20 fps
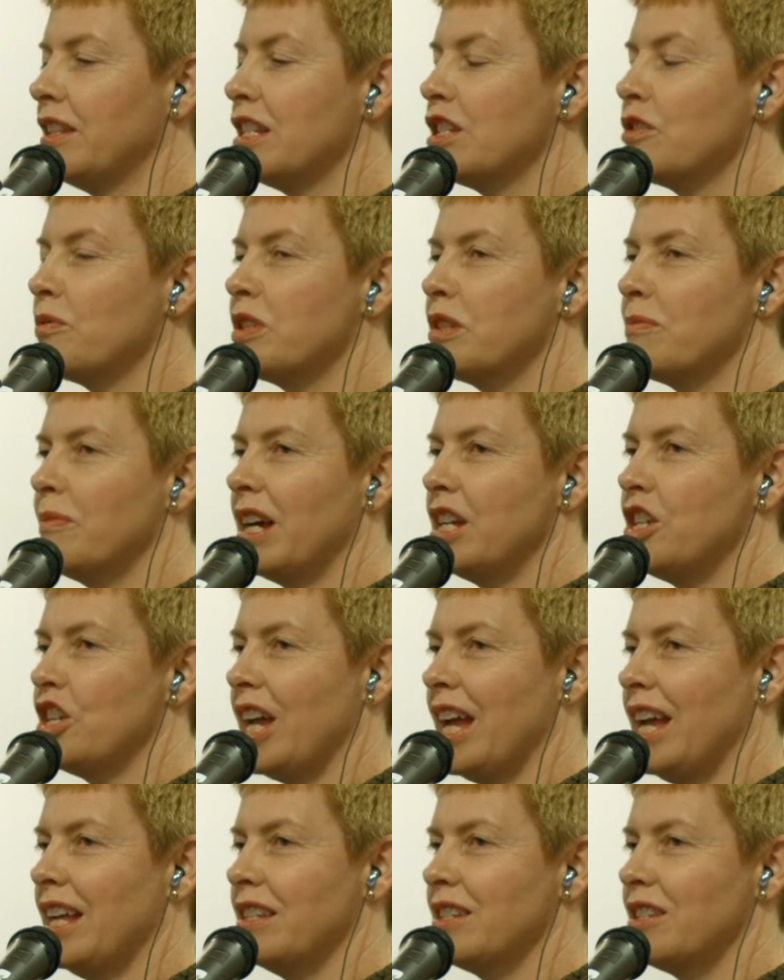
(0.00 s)
This was my
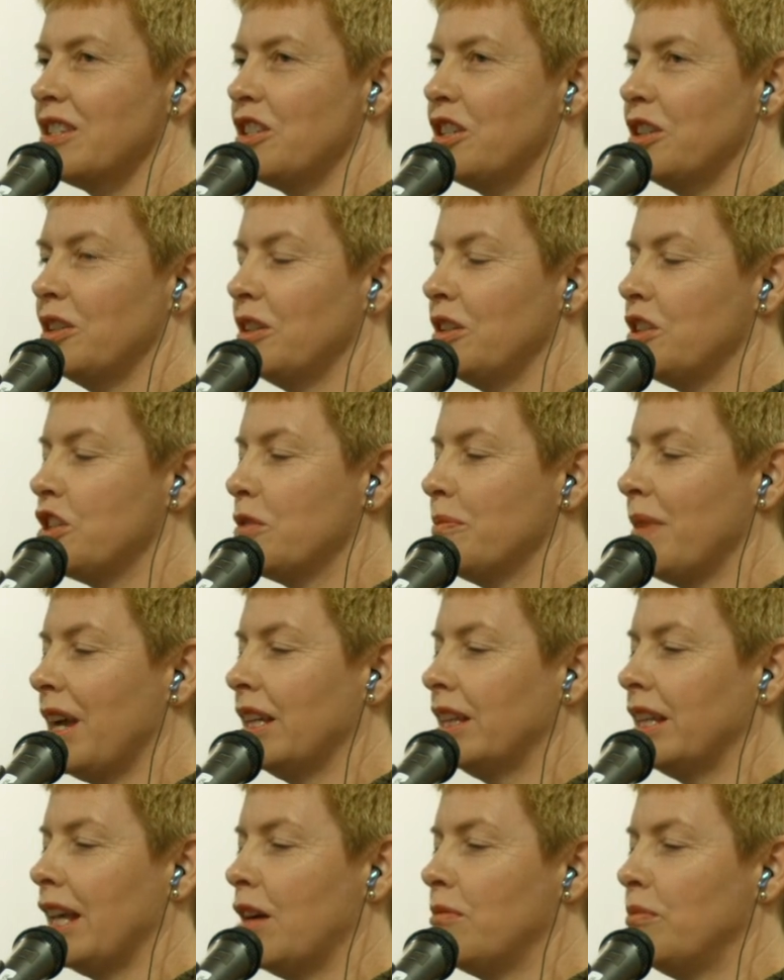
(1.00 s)
chance to
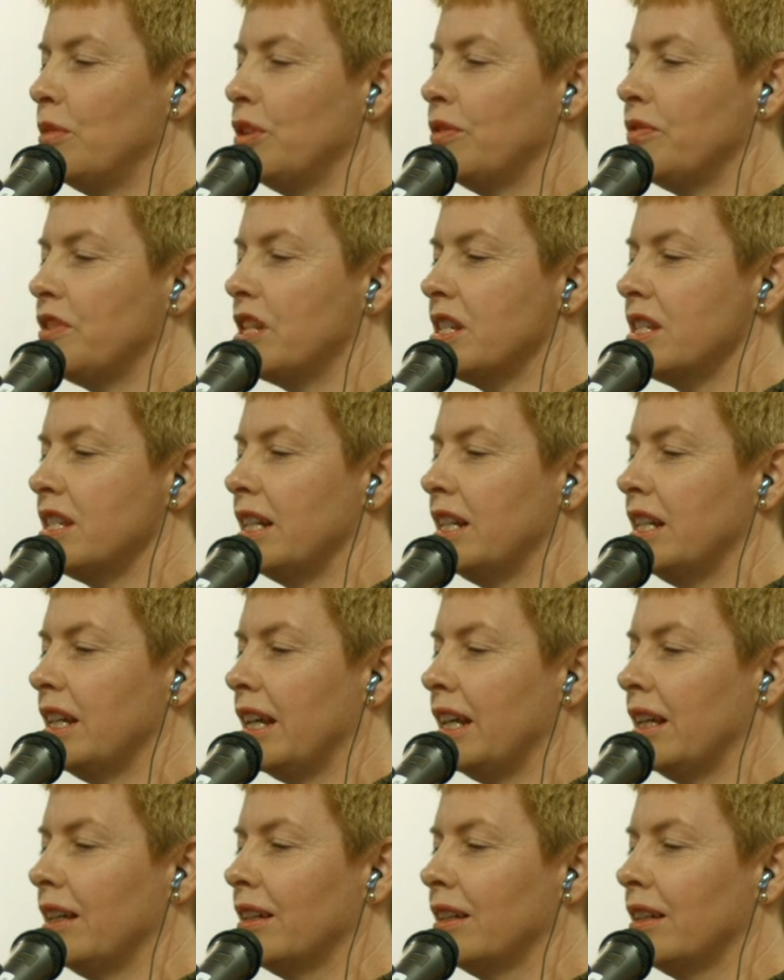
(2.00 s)
make that move to Sydney.